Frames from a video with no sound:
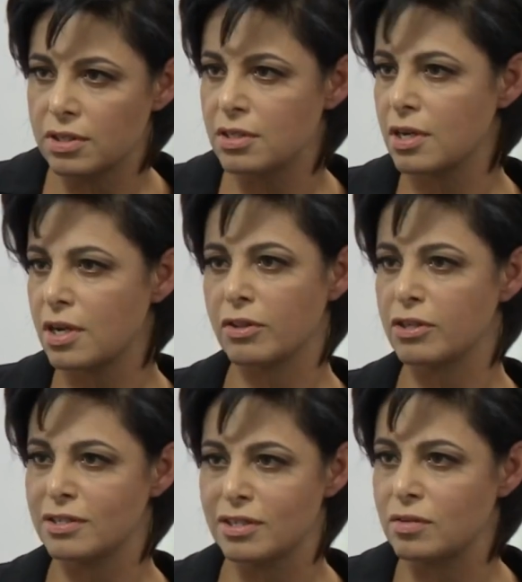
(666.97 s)
That's not how the
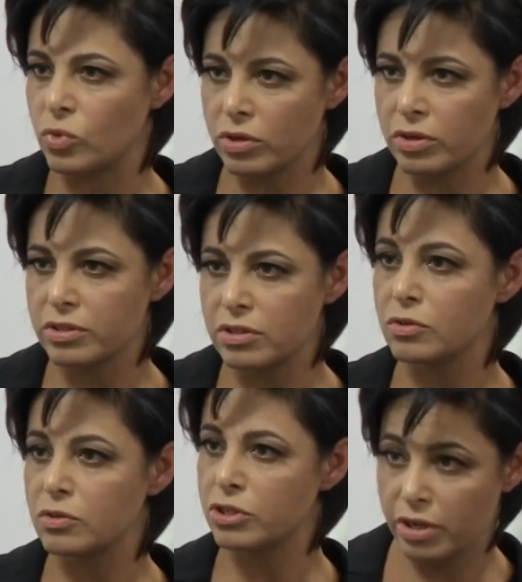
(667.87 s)
system works. You know
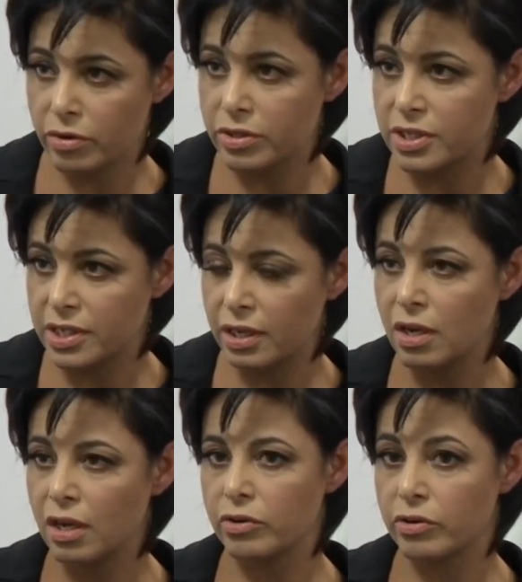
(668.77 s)
what you're guaranteed?
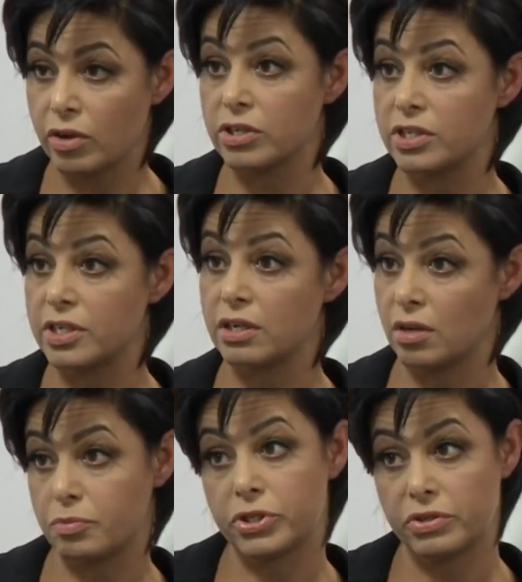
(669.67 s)
You're guaranteed an
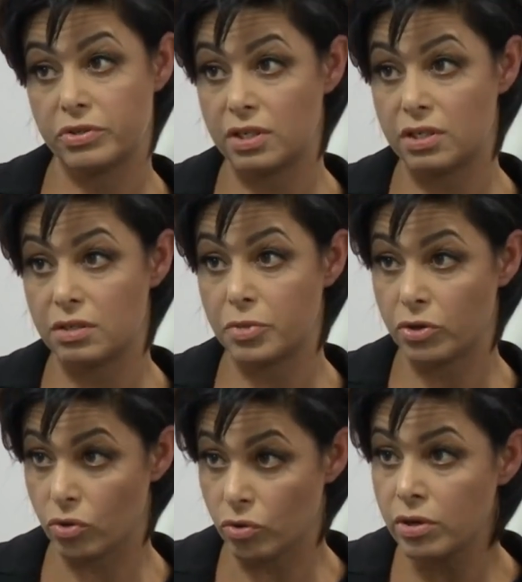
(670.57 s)
opportunity to be
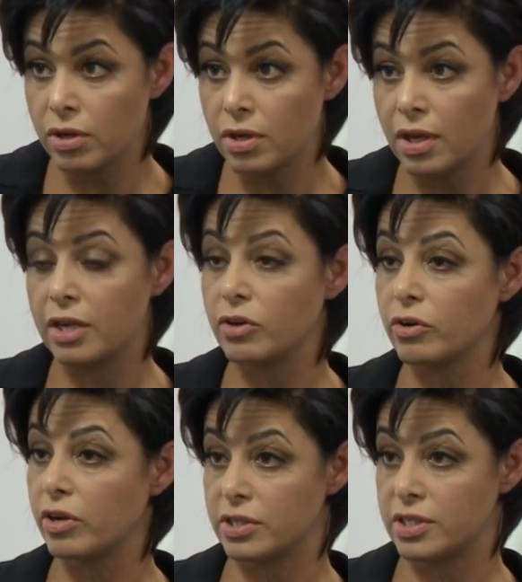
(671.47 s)
heard, and you're
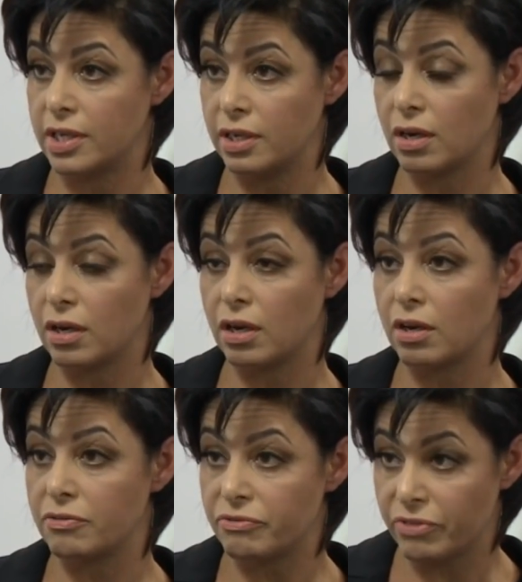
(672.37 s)
guaranteed a
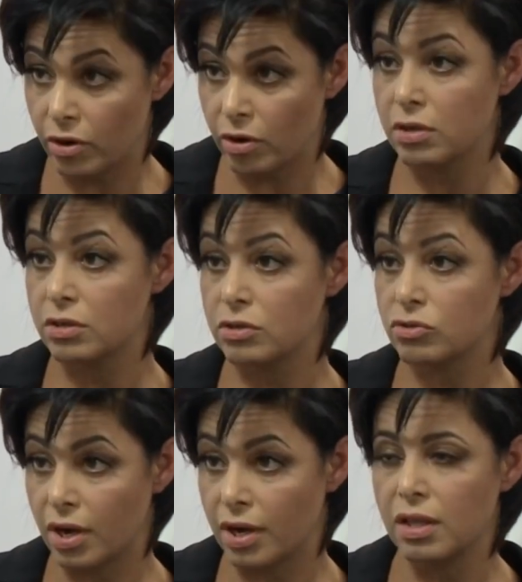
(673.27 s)
fair
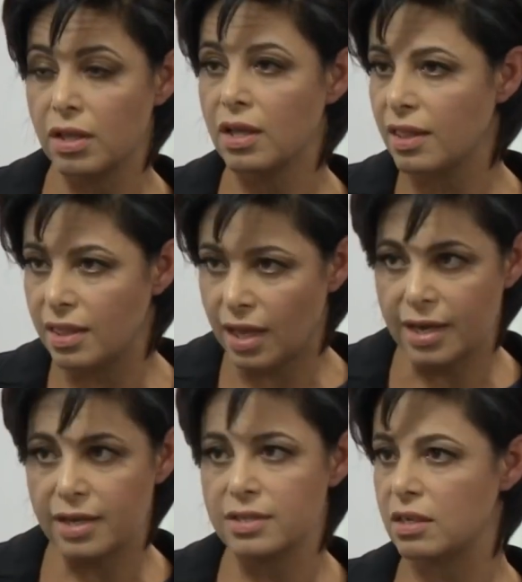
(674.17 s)
trial.
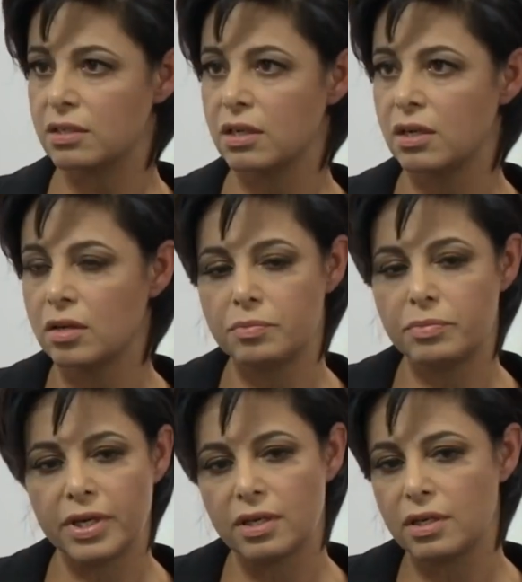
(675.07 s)
That is it.
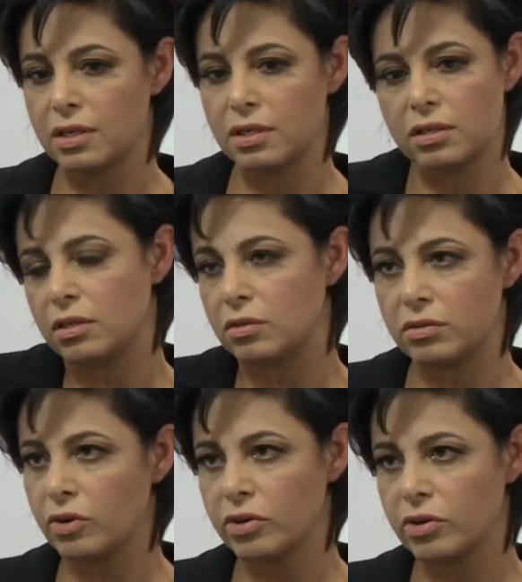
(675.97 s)
But, you know,
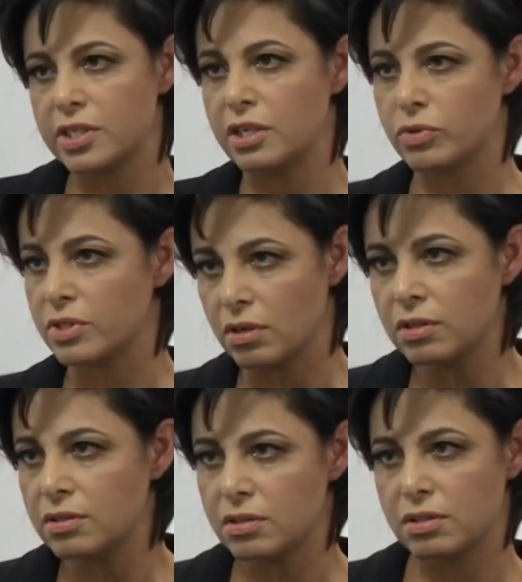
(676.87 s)
guaranteed
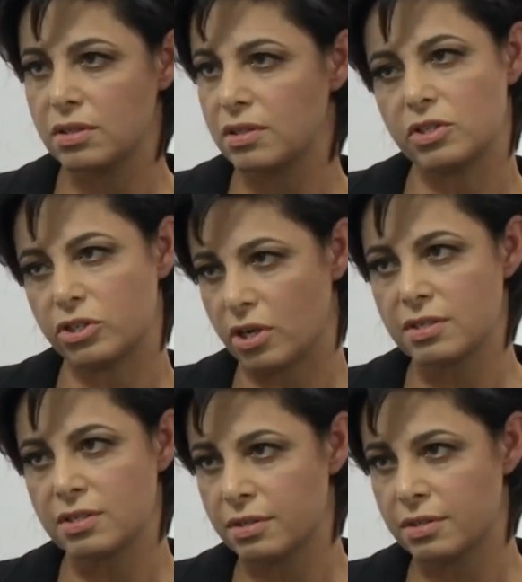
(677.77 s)
results isn't just.